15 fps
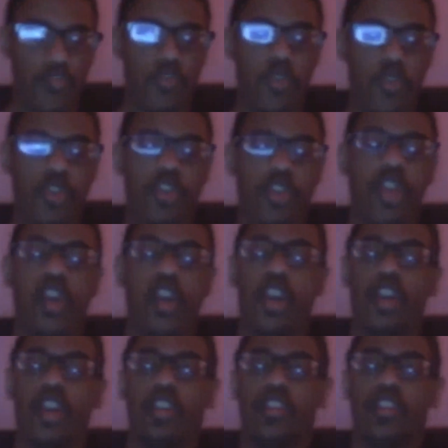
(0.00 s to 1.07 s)
for
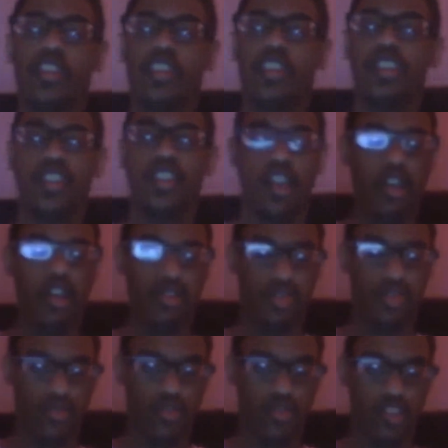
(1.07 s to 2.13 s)
these
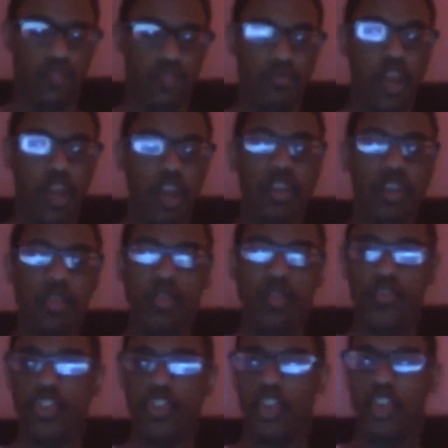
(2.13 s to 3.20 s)
characters, mainly with
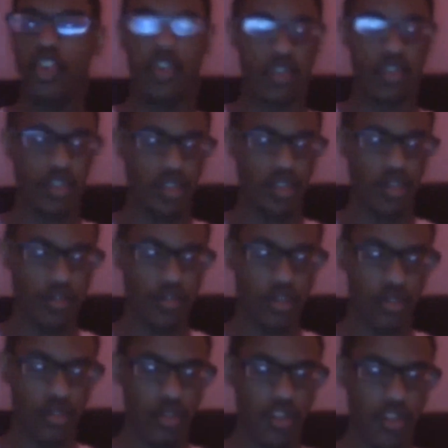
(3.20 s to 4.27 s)
Charlie, of
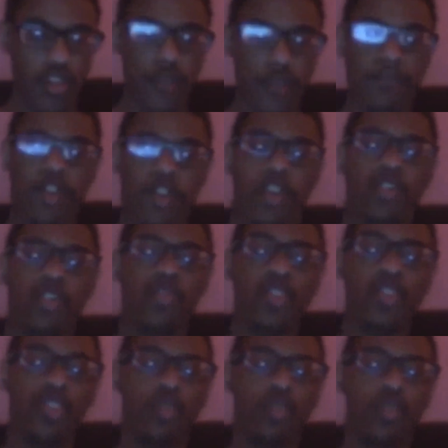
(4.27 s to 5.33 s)
course. You're
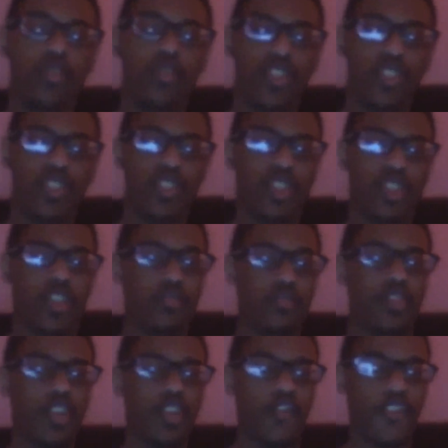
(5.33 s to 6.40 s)
dealing with themes
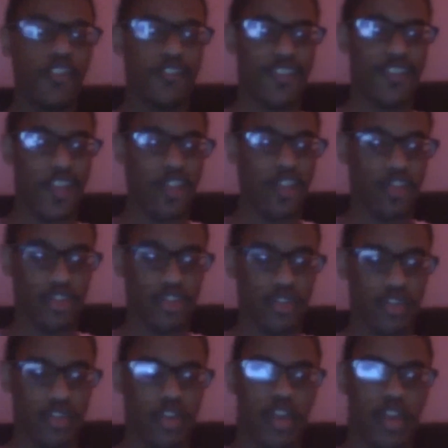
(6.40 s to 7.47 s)
of obsession,
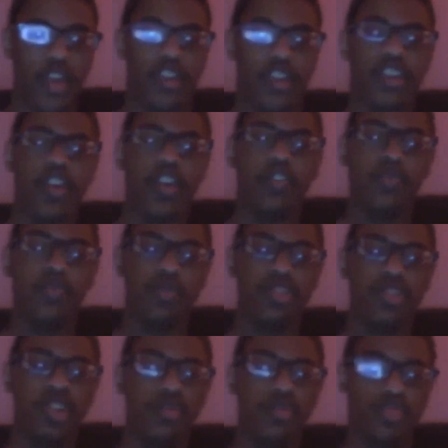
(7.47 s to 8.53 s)
self
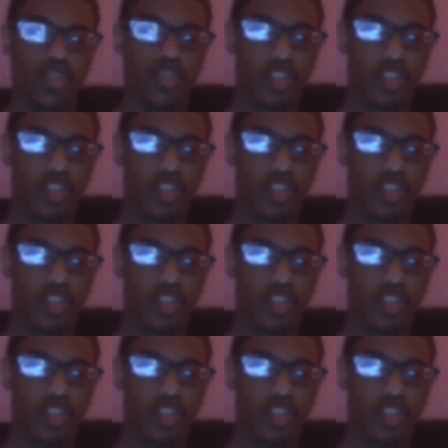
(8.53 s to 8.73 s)
redemption,